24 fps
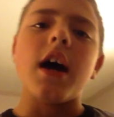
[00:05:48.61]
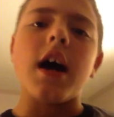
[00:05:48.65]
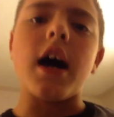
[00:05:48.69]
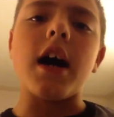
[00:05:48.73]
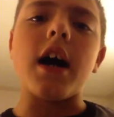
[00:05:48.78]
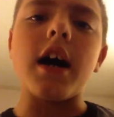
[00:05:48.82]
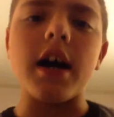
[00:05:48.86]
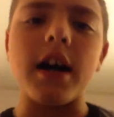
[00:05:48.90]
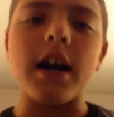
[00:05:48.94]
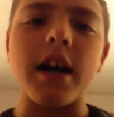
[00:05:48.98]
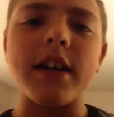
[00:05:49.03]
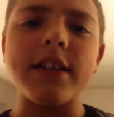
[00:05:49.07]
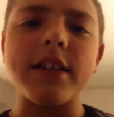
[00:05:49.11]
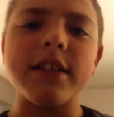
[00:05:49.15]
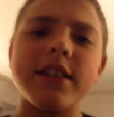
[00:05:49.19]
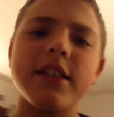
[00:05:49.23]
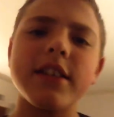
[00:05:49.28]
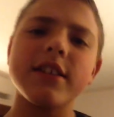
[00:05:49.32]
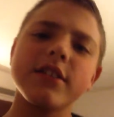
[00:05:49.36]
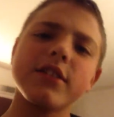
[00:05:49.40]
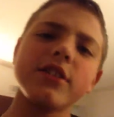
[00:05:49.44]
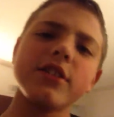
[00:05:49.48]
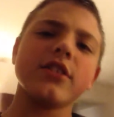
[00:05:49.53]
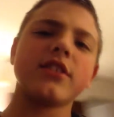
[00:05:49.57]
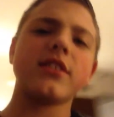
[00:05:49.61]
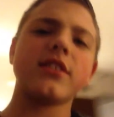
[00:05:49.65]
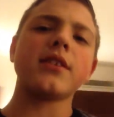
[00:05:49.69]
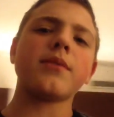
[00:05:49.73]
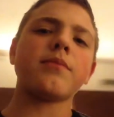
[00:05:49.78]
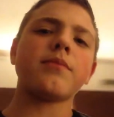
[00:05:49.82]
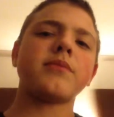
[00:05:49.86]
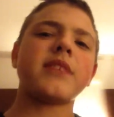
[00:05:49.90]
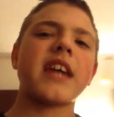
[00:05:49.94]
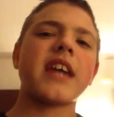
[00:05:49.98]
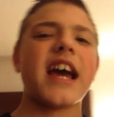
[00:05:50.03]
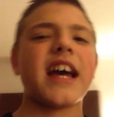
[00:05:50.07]
And then just
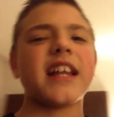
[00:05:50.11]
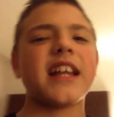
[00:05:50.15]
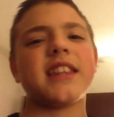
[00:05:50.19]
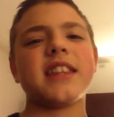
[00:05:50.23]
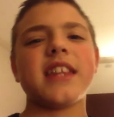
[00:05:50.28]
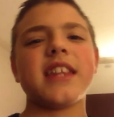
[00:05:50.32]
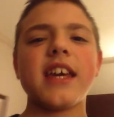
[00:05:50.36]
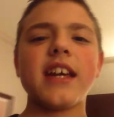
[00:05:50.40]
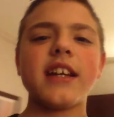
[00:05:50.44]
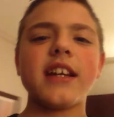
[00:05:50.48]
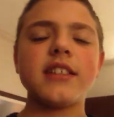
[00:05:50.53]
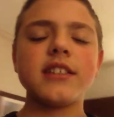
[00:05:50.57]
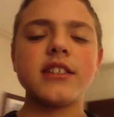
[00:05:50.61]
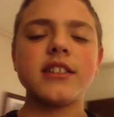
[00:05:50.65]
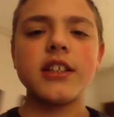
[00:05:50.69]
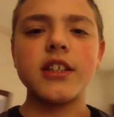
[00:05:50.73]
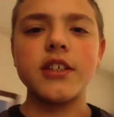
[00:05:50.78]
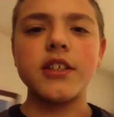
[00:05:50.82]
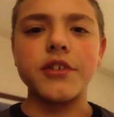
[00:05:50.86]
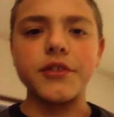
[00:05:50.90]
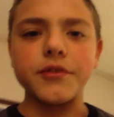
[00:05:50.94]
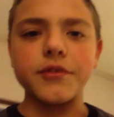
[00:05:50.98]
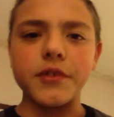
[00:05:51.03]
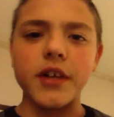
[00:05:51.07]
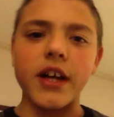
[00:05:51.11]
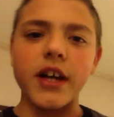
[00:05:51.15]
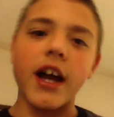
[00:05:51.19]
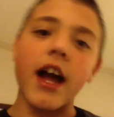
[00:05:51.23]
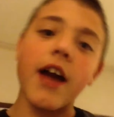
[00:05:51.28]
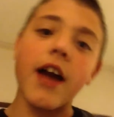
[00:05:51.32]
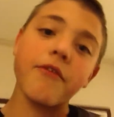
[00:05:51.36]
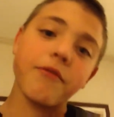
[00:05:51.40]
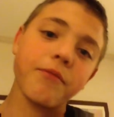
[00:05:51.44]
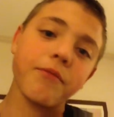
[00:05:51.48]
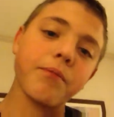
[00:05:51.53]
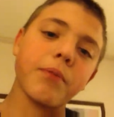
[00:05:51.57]
some tad things, like
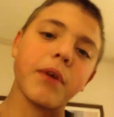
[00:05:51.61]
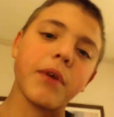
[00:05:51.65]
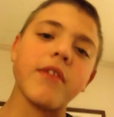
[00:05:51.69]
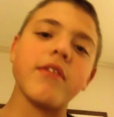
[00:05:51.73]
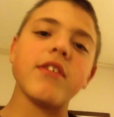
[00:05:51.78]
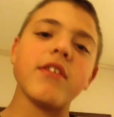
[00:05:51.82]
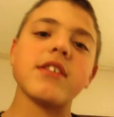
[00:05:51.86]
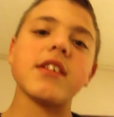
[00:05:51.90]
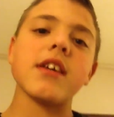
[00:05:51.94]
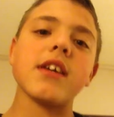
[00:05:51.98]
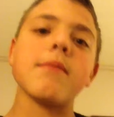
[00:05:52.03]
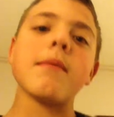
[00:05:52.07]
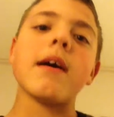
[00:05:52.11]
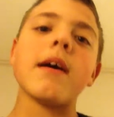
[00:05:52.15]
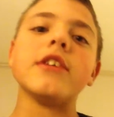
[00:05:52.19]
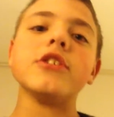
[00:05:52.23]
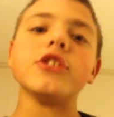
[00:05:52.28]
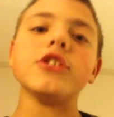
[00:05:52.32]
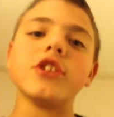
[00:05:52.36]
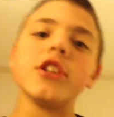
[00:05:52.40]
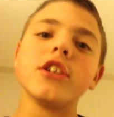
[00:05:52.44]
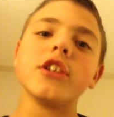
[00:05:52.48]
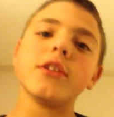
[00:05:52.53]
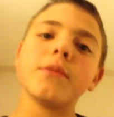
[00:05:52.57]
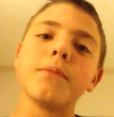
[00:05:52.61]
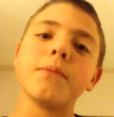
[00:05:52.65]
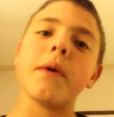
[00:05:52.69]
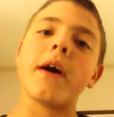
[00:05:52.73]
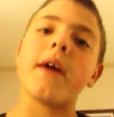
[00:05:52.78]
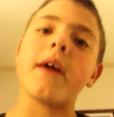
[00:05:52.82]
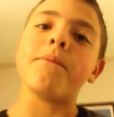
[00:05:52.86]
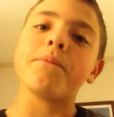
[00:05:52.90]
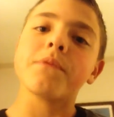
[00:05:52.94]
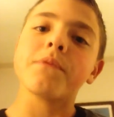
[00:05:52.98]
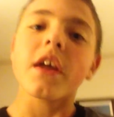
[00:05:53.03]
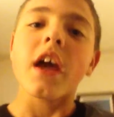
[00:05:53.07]
I've previously mentioned.
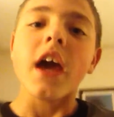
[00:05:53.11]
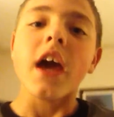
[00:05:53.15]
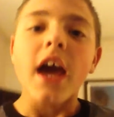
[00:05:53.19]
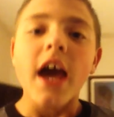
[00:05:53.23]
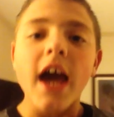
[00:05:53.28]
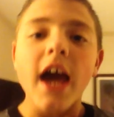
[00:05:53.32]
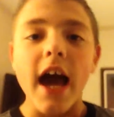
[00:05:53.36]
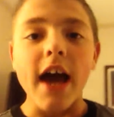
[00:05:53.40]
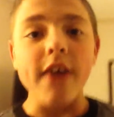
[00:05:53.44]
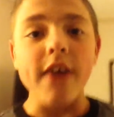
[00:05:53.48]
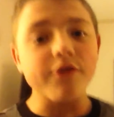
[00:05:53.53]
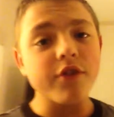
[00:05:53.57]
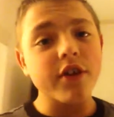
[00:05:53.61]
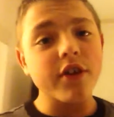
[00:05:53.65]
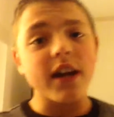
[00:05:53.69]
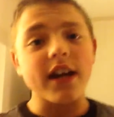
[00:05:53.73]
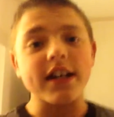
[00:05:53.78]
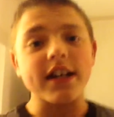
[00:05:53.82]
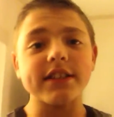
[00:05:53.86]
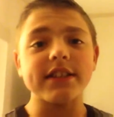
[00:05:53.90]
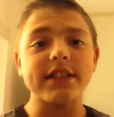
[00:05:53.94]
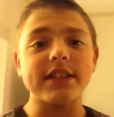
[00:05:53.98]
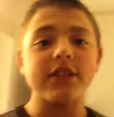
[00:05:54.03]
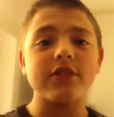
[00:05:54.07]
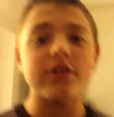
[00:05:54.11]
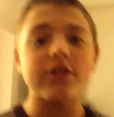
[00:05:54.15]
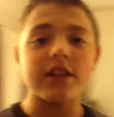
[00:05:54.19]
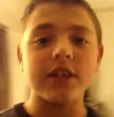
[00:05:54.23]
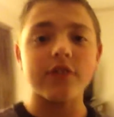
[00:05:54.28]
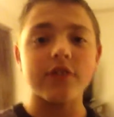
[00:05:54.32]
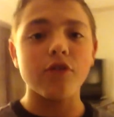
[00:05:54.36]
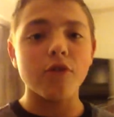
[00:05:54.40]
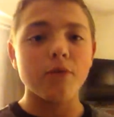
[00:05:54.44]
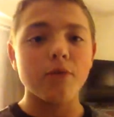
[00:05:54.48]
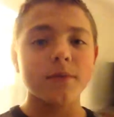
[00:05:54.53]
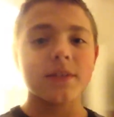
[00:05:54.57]
But have you guys seen
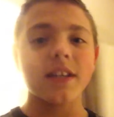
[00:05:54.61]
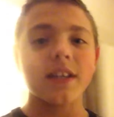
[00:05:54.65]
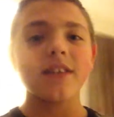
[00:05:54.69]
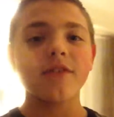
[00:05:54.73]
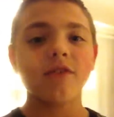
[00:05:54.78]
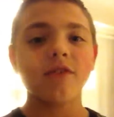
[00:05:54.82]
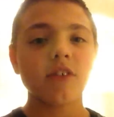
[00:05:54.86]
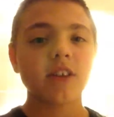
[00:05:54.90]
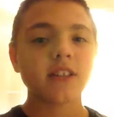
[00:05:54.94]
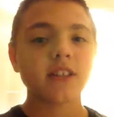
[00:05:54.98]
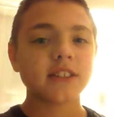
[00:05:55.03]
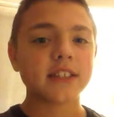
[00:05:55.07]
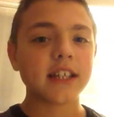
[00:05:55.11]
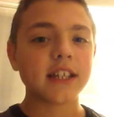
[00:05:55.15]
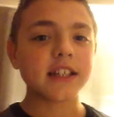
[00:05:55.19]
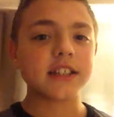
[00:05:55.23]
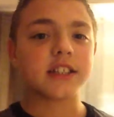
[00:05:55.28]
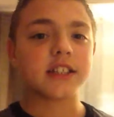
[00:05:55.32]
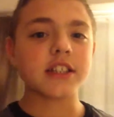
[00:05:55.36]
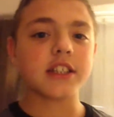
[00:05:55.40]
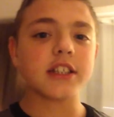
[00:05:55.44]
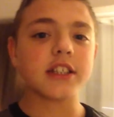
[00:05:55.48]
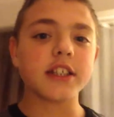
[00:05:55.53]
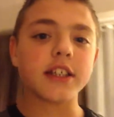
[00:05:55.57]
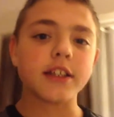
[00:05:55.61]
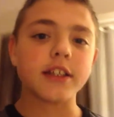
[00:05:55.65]
Transformers Age of Extinction?